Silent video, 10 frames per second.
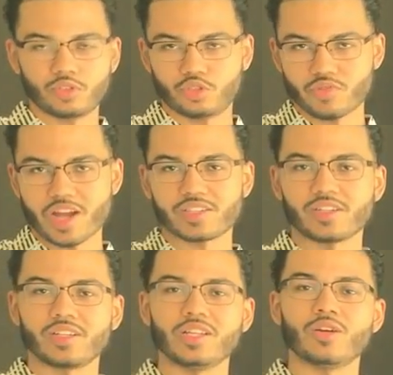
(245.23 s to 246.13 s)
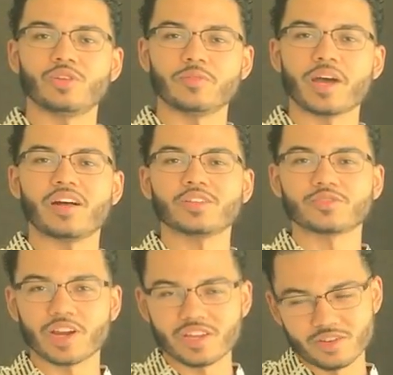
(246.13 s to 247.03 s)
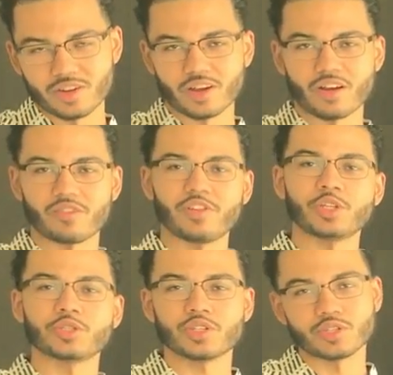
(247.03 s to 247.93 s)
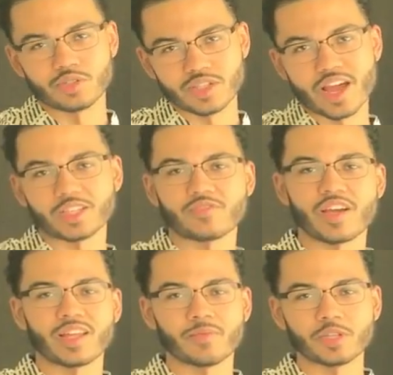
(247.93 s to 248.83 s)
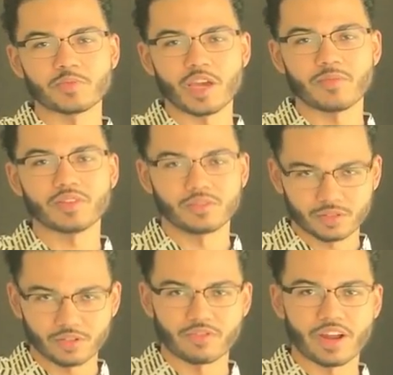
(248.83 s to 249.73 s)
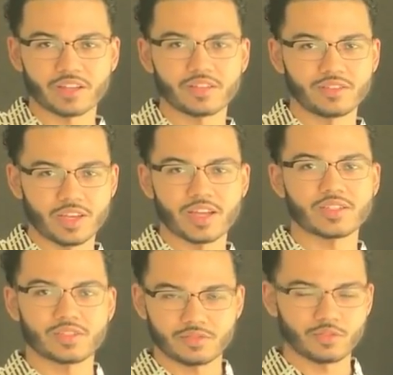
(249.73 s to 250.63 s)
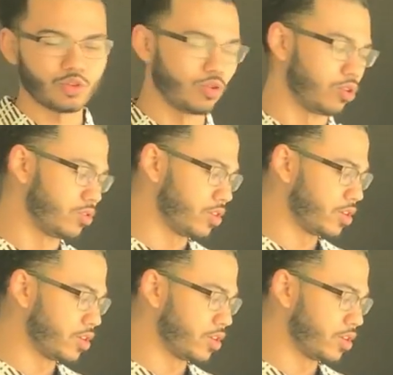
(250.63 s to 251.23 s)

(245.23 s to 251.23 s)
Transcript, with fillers: Drastically lower the balance, right? You cut off interest, you satisfy that month's payment, correct? Yes? Cool.